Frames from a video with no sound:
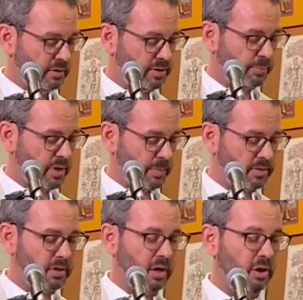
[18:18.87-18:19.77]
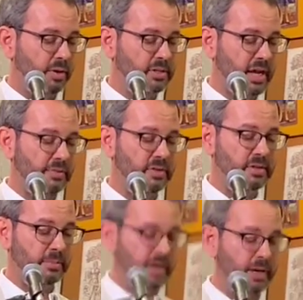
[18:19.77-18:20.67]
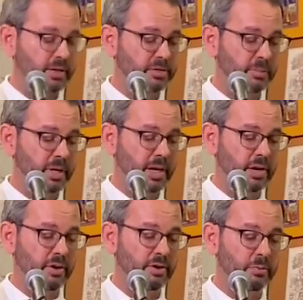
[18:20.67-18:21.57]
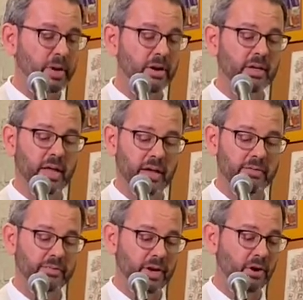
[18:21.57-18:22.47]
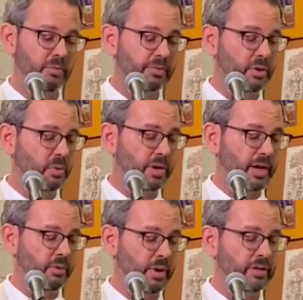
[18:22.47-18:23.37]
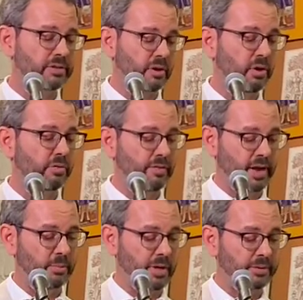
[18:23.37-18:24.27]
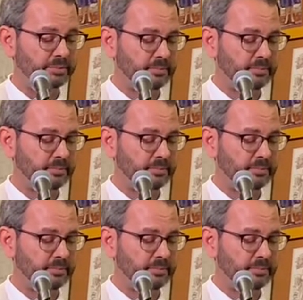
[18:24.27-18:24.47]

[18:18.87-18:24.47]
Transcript: She promised to always have us in mind as she began her new married life and hopefully one day raised her own family.